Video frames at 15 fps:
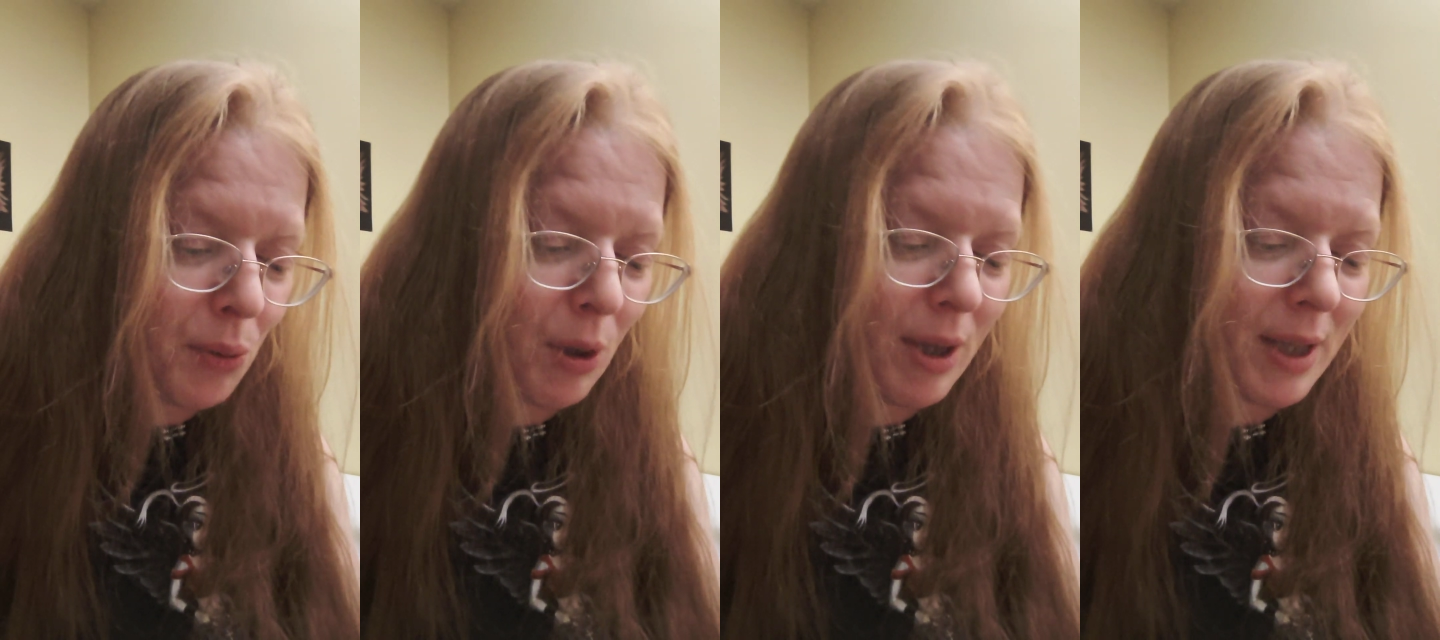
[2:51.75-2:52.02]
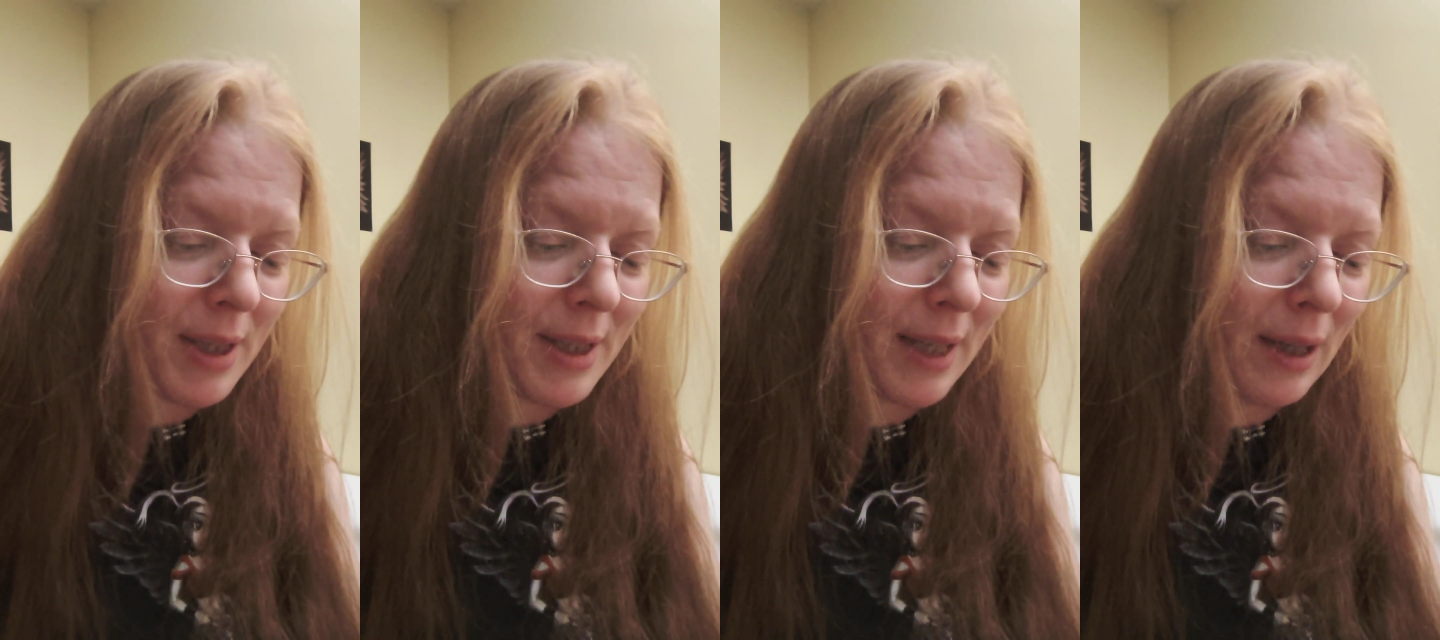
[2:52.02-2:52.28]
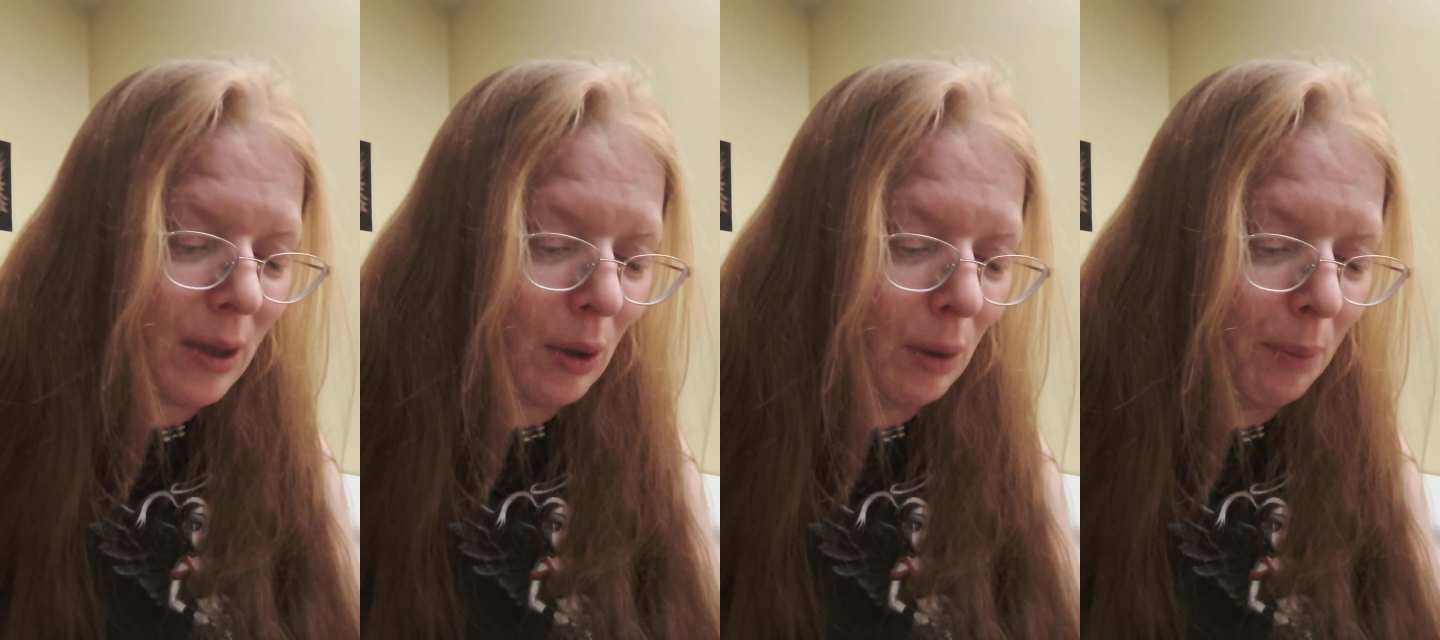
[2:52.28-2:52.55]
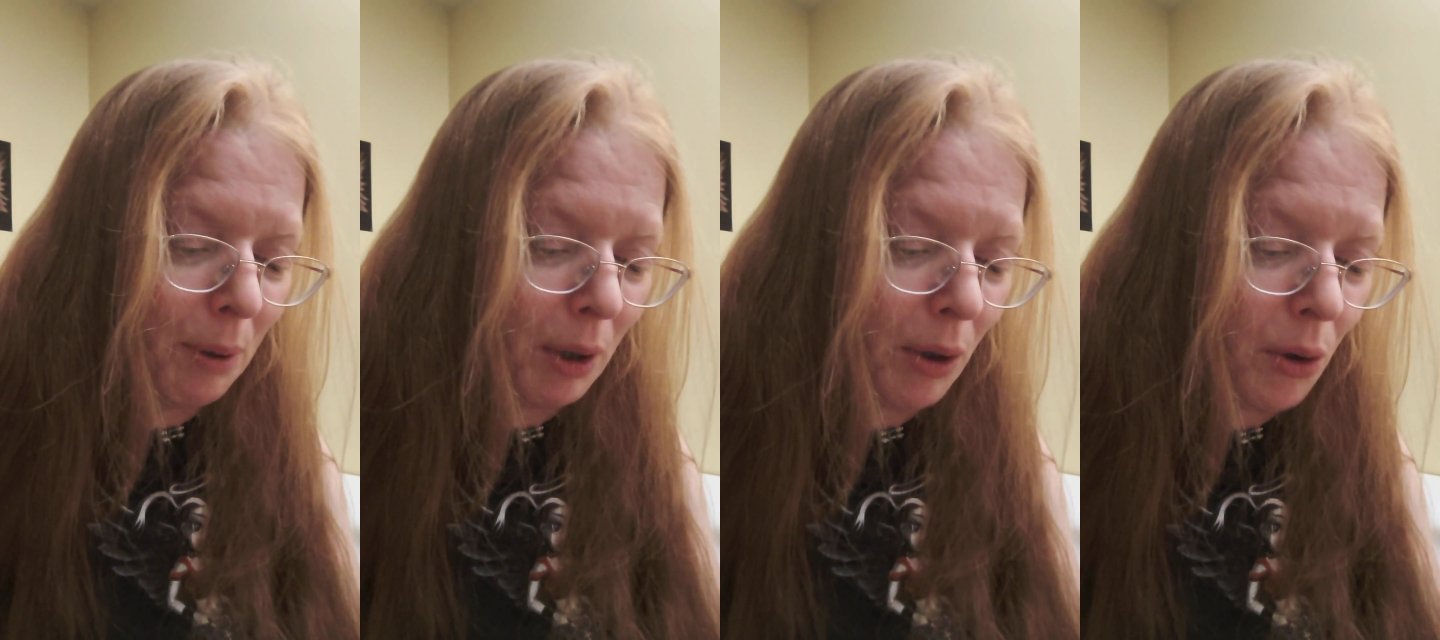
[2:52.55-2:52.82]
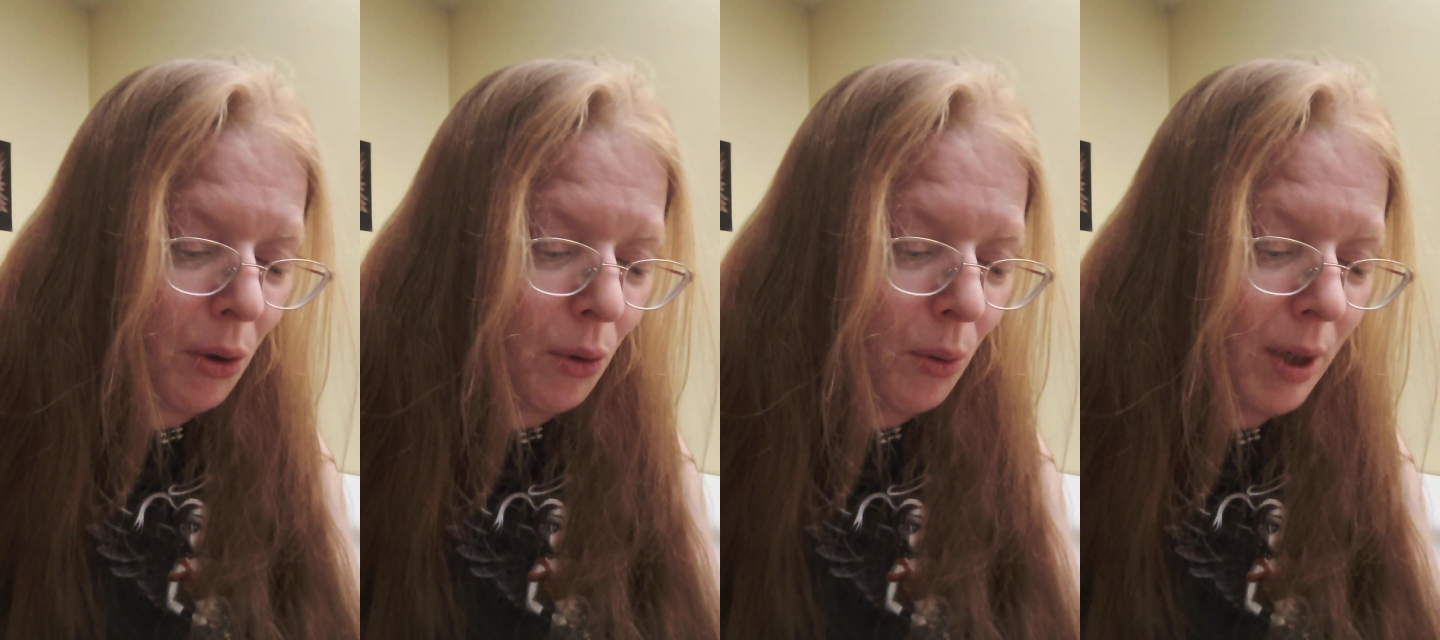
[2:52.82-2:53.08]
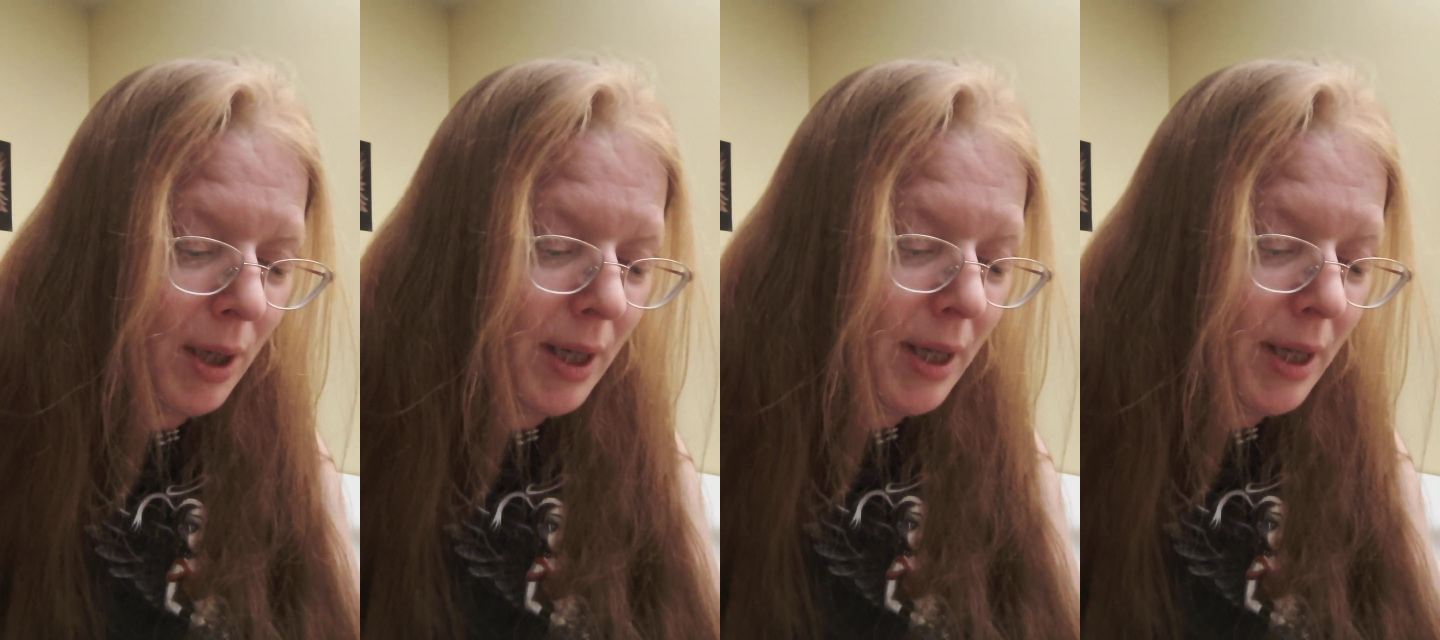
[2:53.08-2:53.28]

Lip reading: with a single blow.